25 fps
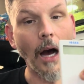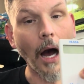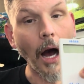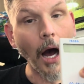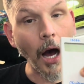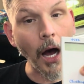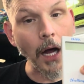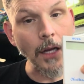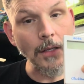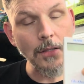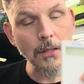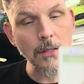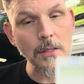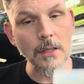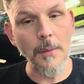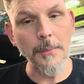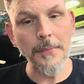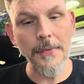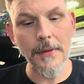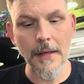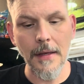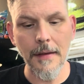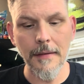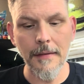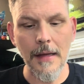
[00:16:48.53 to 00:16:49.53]
on
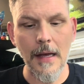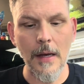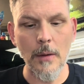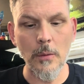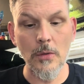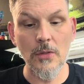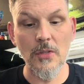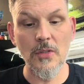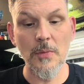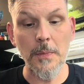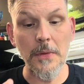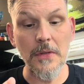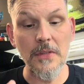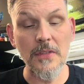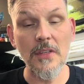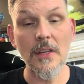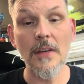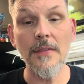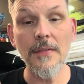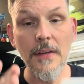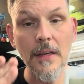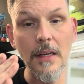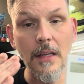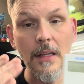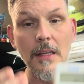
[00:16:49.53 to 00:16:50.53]
something that was
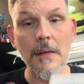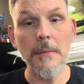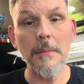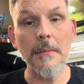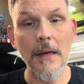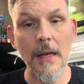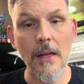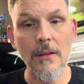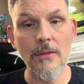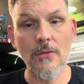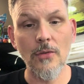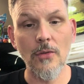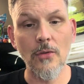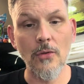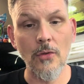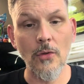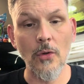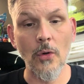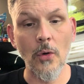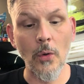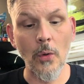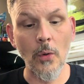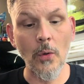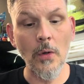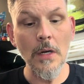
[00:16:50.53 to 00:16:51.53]
specifically meant to
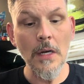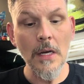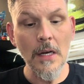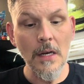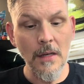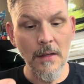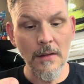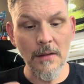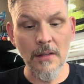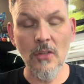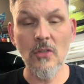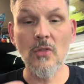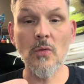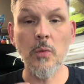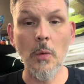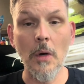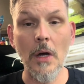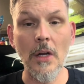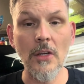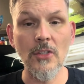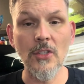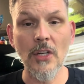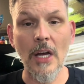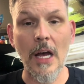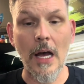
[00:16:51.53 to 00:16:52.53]
do this
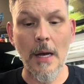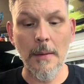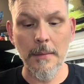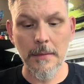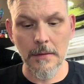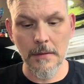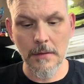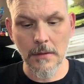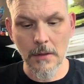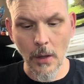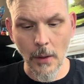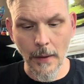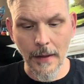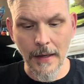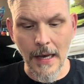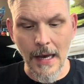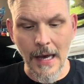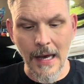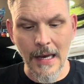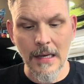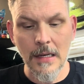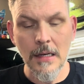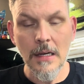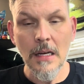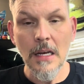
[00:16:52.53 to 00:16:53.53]
one job, okay?